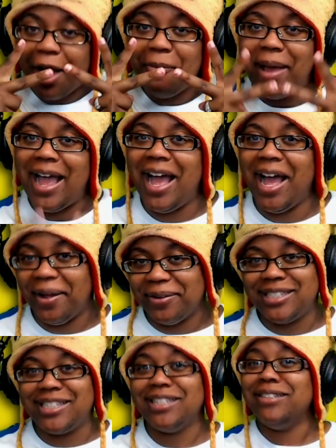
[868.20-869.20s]
out my
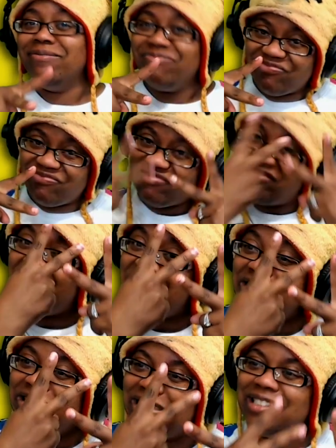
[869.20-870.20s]
house.
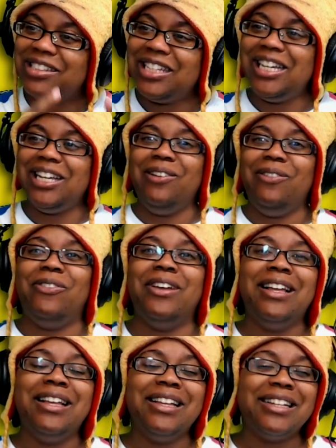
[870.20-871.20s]
I'm gonna leave.
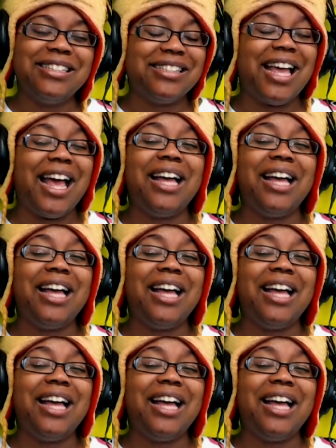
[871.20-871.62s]
Because